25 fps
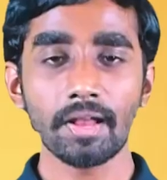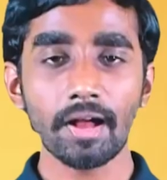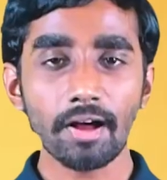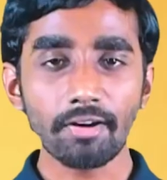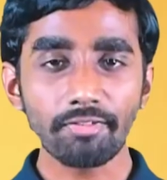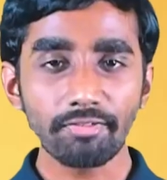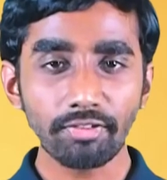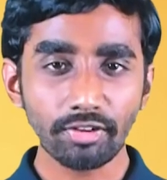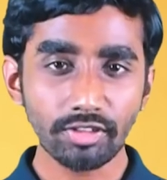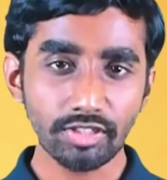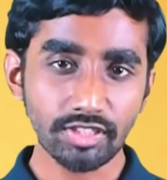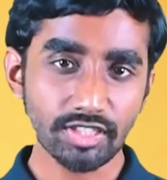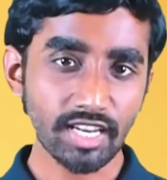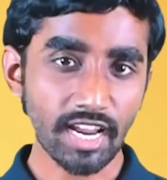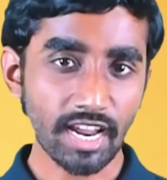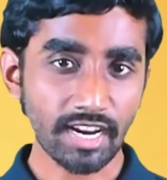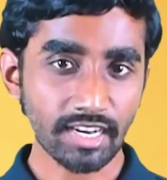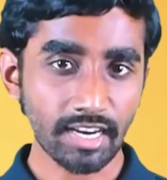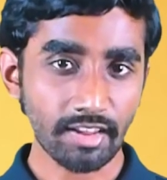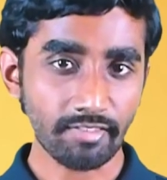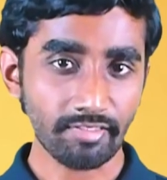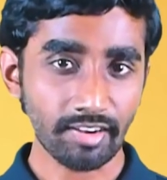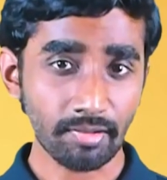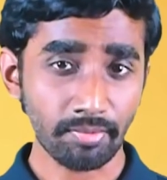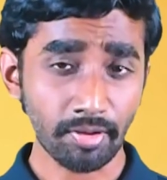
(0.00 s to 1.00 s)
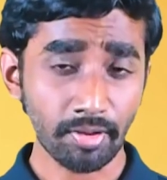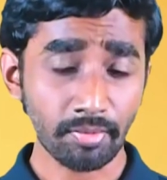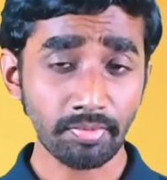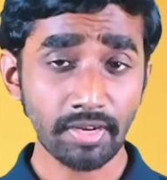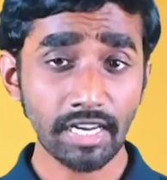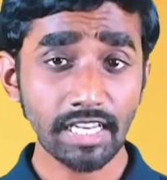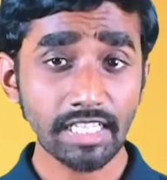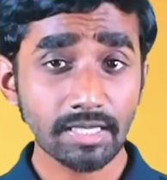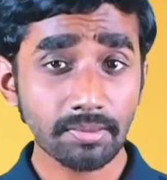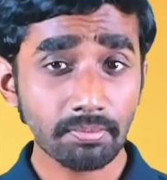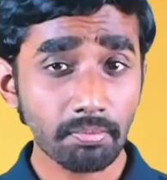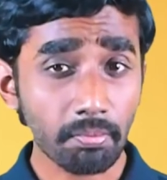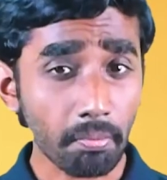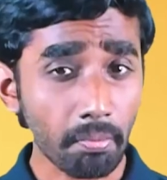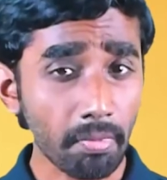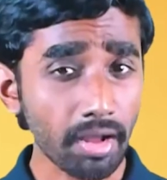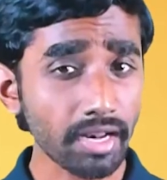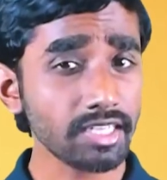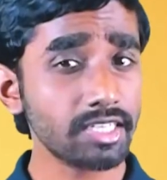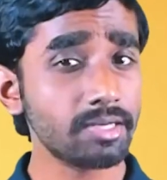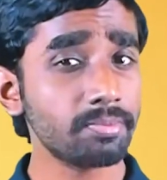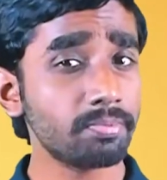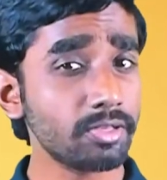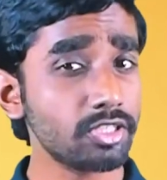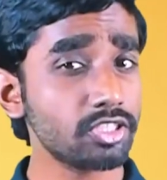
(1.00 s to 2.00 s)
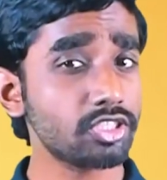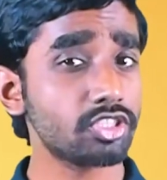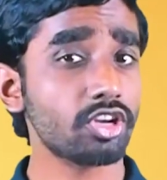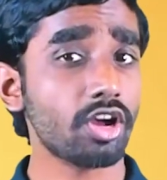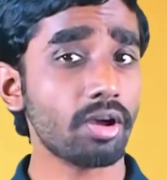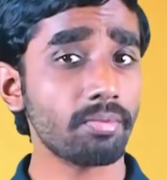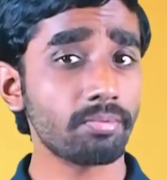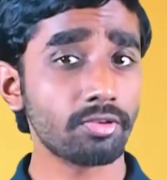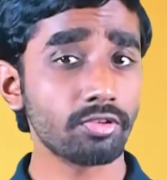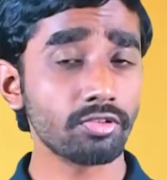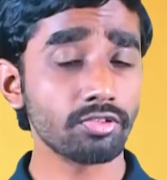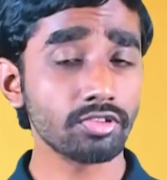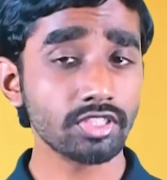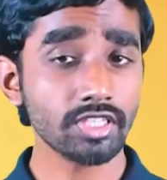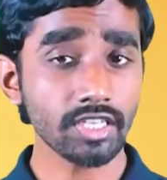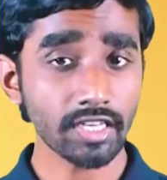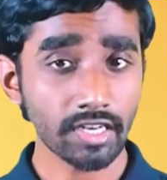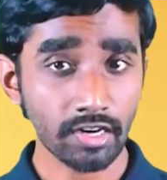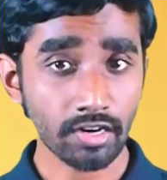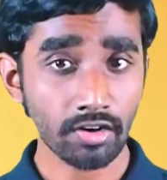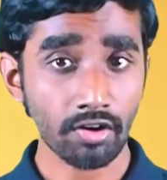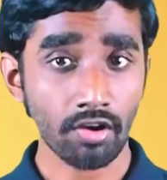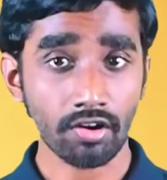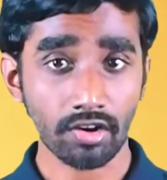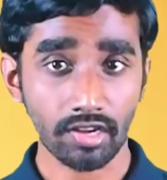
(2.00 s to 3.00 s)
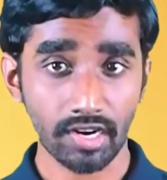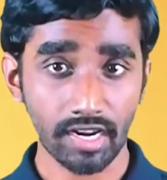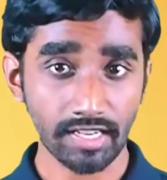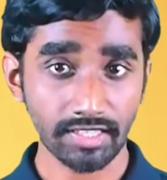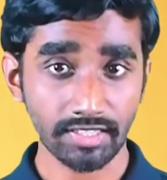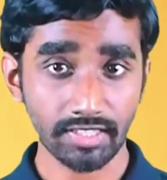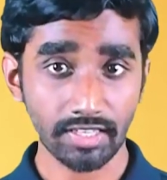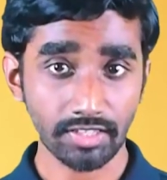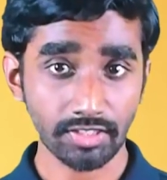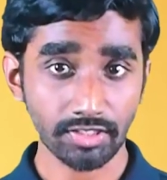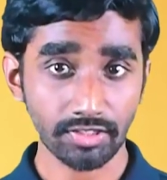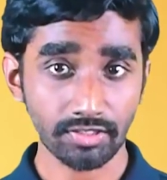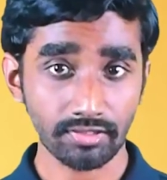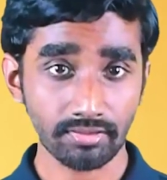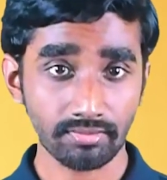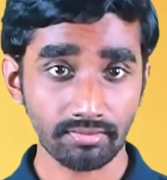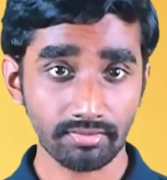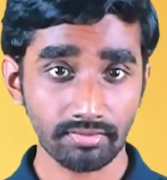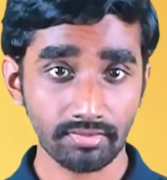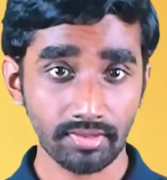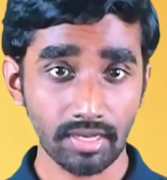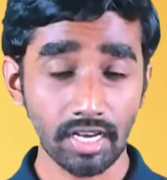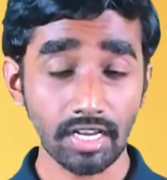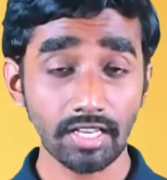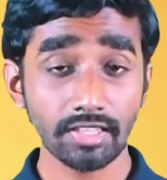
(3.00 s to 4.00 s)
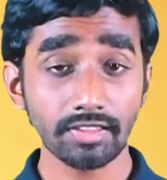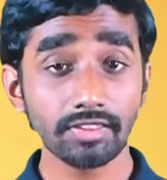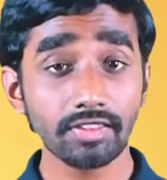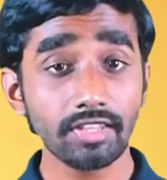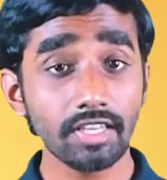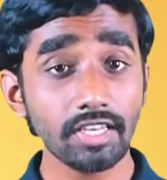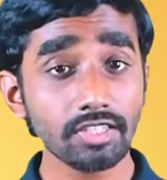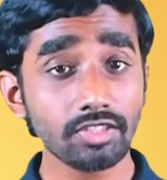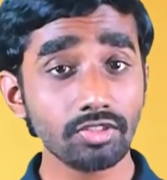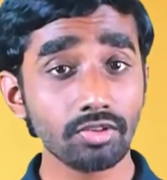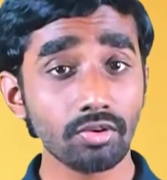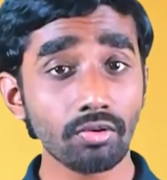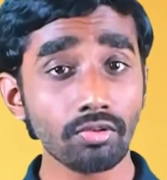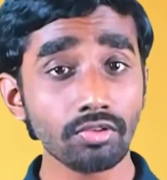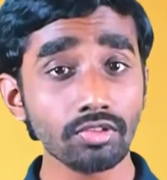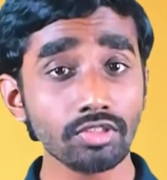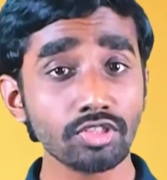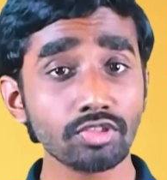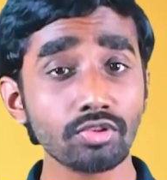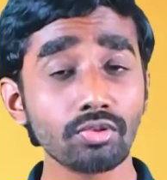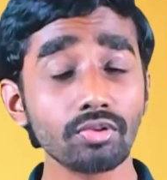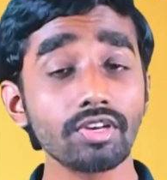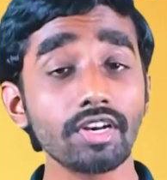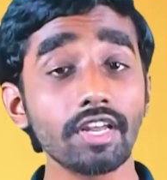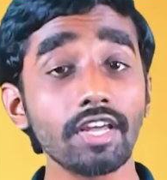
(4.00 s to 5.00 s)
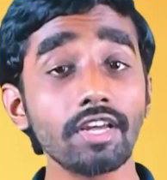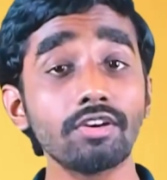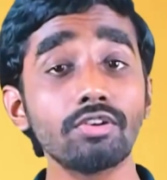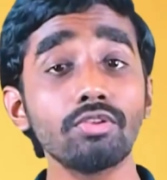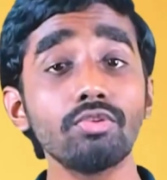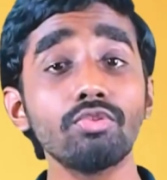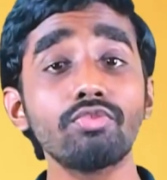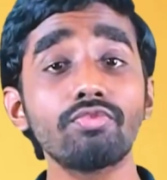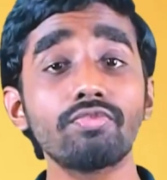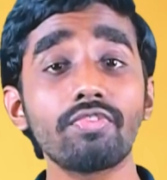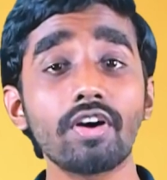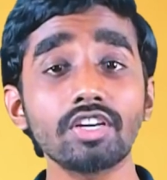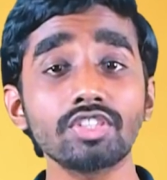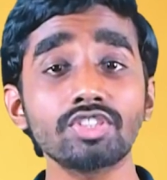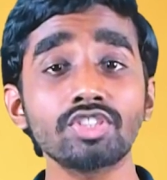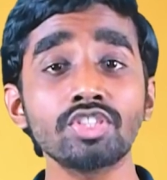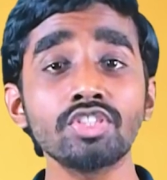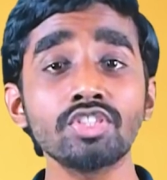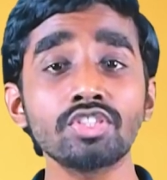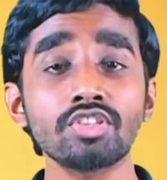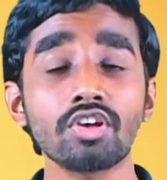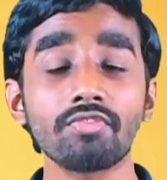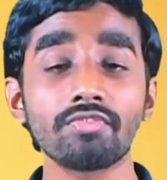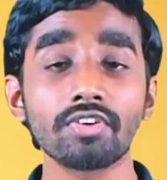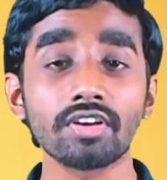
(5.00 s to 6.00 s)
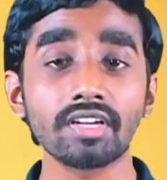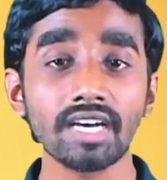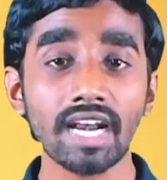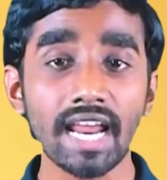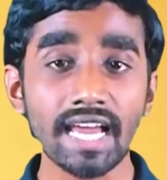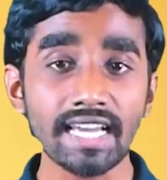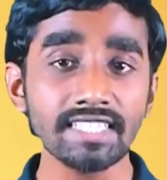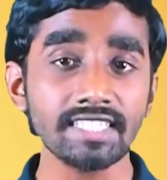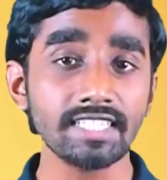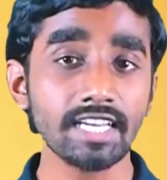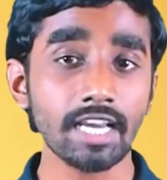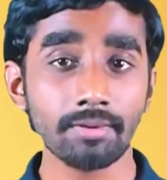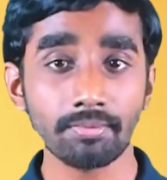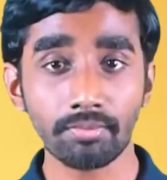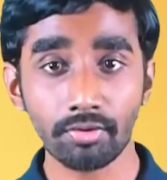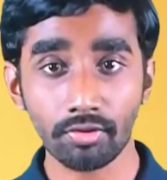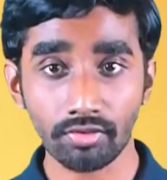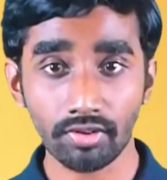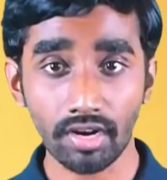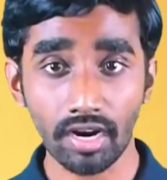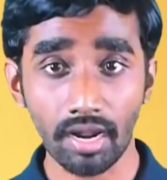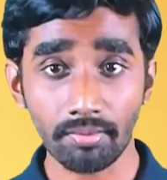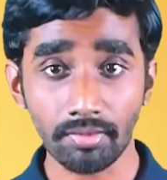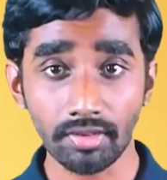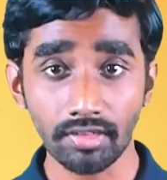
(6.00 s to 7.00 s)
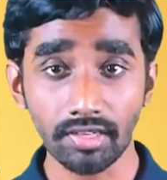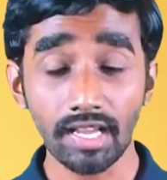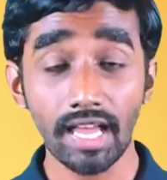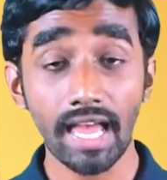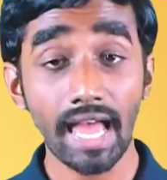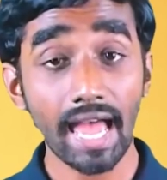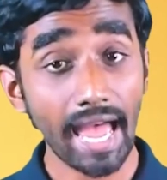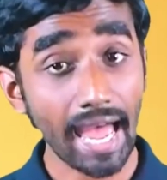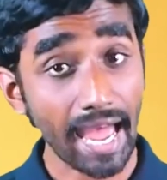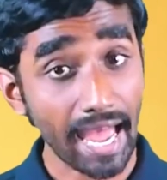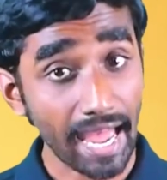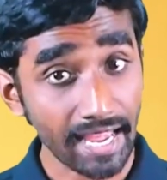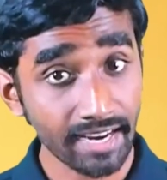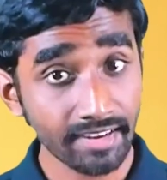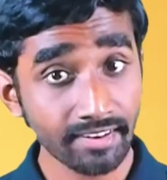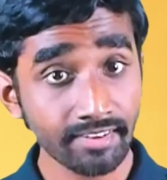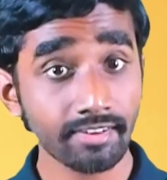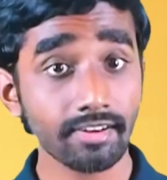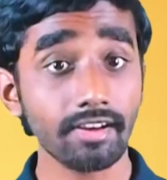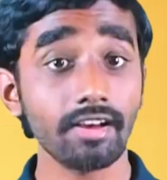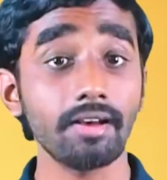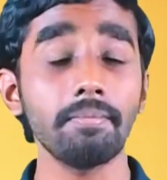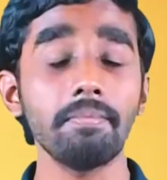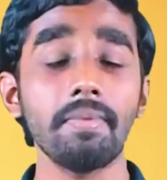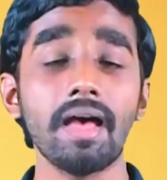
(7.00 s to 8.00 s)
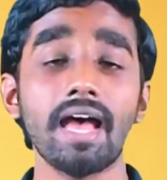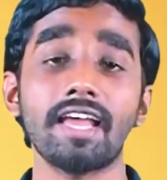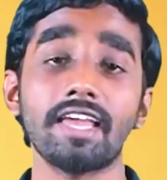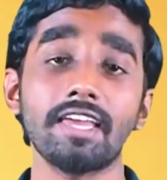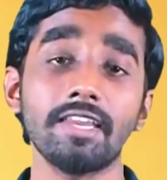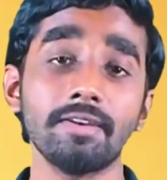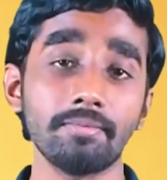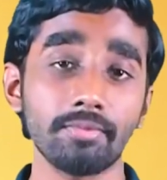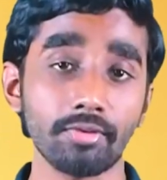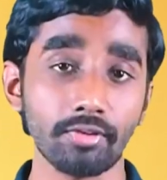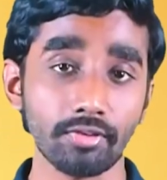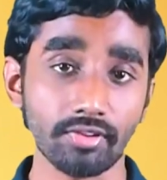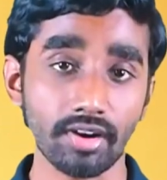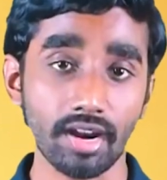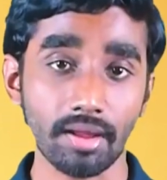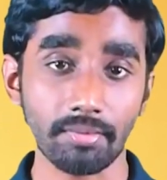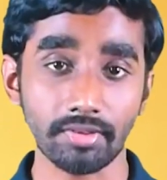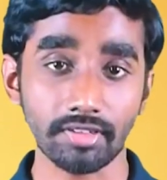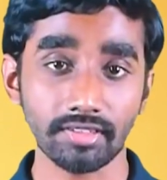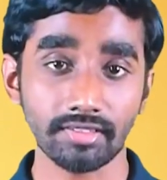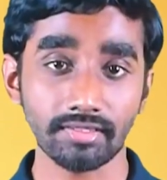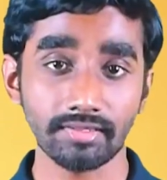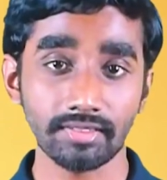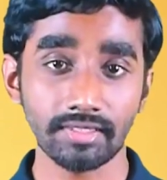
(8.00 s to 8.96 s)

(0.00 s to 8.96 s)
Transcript: A full stack developer plays multiple job roles in an organization. These roles could include functions of a client side programmer and a back end programmer.